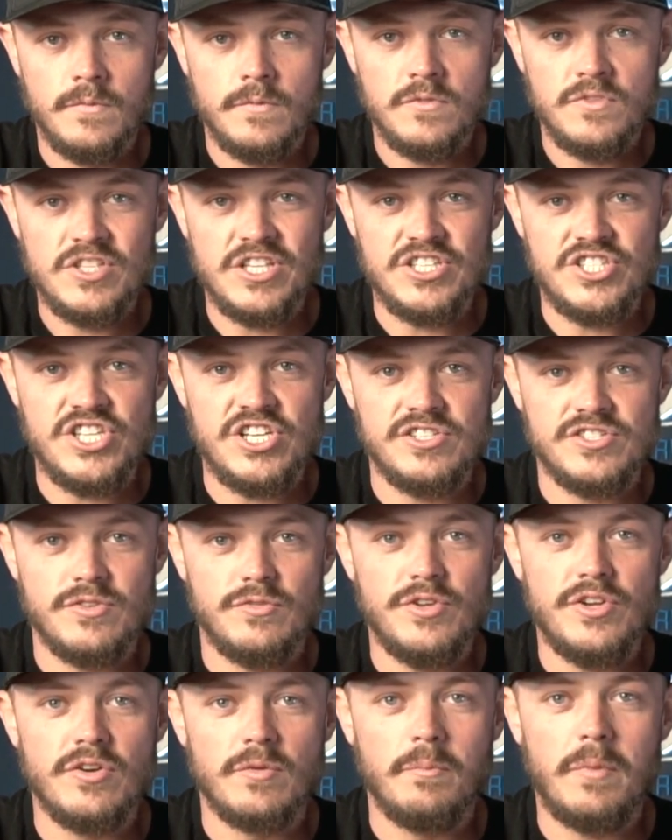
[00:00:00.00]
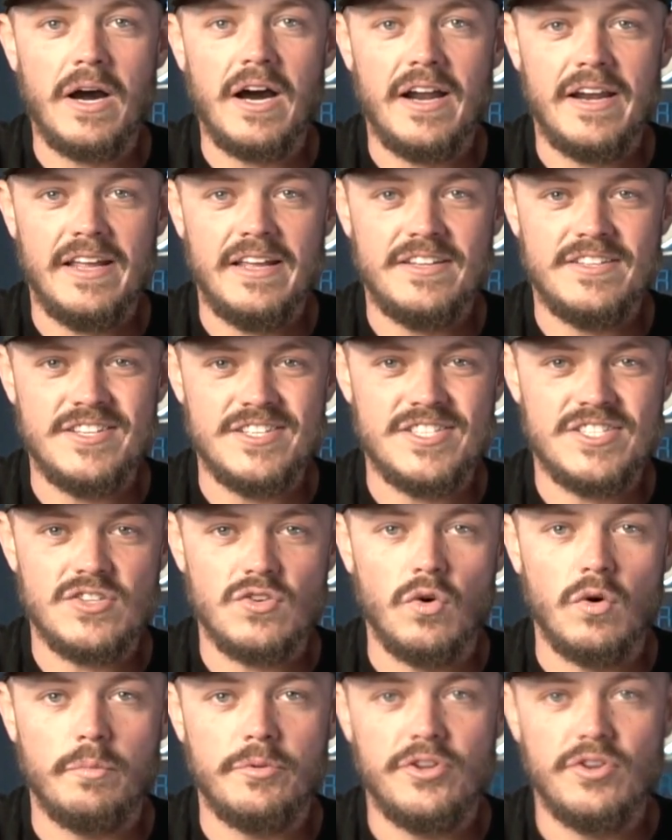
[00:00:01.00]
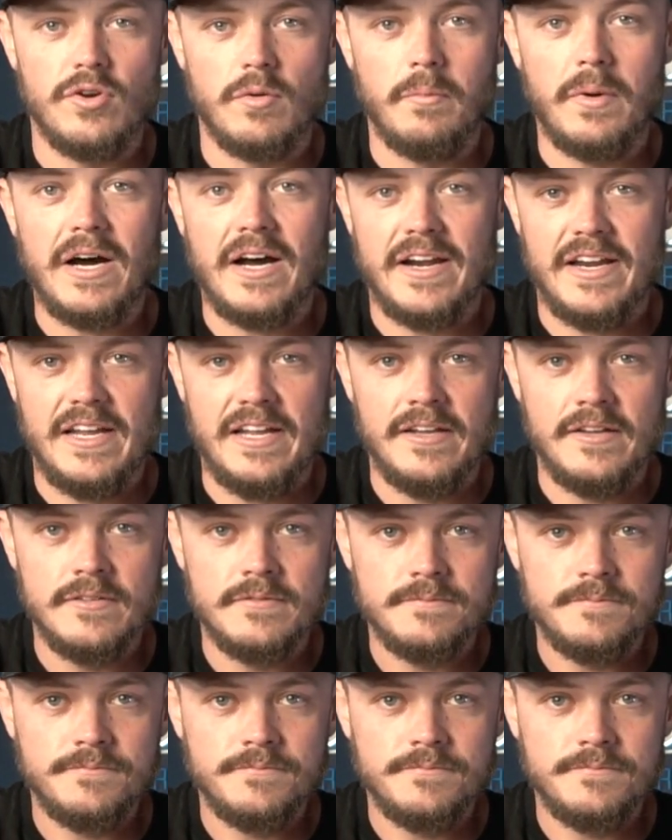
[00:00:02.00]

to chisel your body, to sculpt your body?